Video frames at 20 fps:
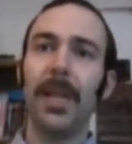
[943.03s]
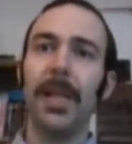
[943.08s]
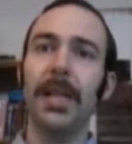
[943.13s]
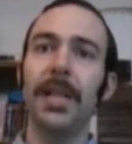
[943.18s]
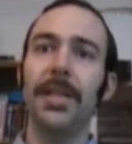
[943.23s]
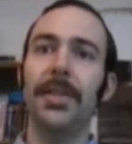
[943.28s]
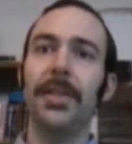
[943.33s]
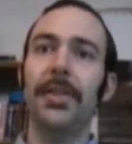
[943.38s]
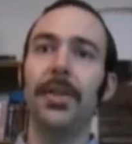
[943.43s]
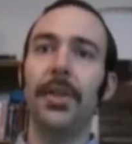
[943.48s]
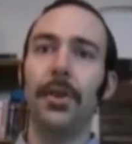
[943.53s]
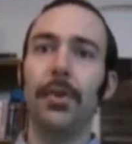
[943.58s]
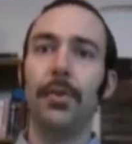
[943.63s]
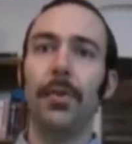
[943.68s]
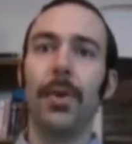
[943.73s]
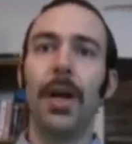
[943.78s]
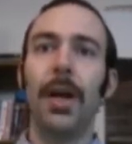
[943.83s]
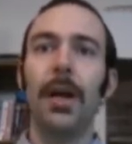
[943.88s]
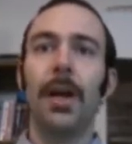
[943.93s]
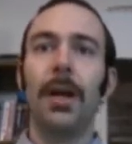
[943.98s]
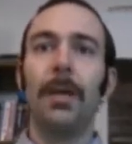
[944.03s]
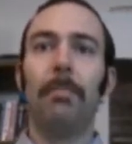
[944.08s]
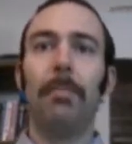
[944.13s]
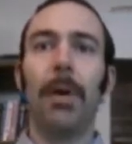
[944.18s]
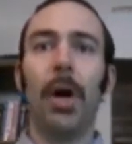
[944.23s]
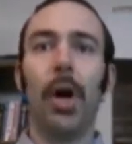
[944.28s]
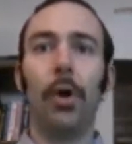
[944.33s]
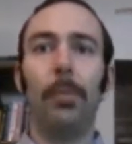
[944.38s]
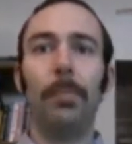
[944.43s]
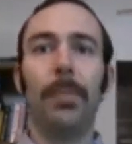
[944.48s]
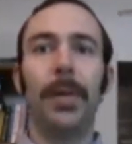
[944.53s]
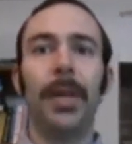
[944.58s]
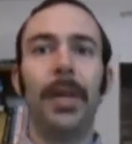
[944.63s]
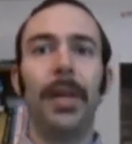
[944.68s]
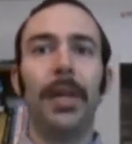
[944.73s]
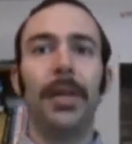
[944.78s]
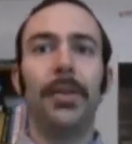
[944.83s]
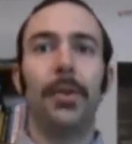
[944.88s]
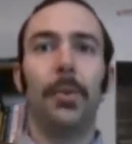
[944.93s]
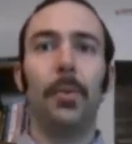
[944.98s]
is a new pulp
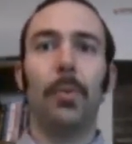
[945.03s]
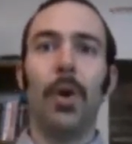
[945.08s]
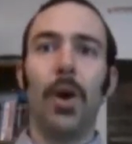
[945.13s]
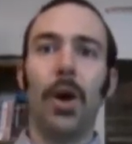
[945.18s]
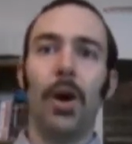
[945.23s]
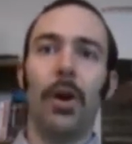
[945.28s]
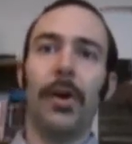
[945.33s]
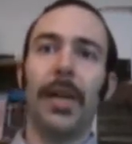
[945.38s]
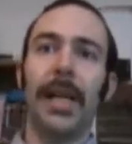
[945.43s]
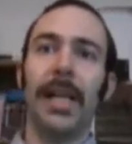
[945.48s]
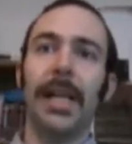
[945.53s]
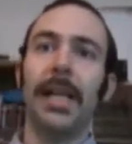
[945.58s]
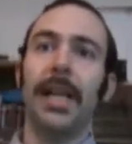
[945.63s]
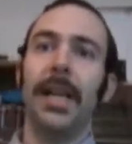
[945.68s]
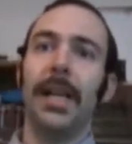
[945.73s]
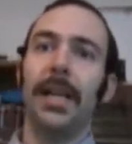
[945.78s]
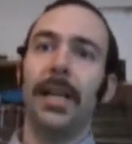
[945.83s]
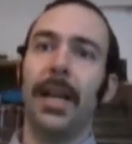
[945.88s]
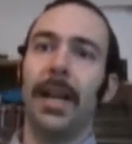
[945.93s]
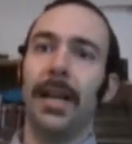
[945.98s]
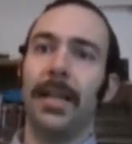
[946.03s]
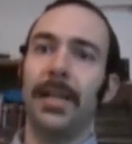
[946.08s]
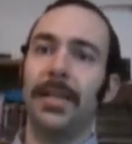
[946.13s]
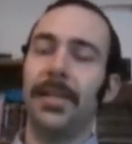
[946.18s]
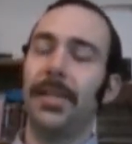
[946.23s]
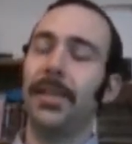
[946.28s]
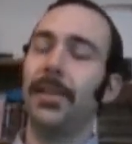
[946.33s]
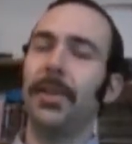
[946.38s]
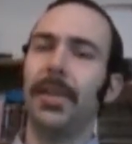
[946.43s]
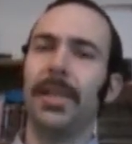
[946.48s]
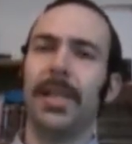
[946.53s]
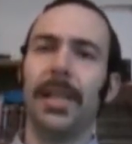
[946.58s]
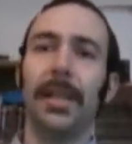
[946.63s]
noir kind of series.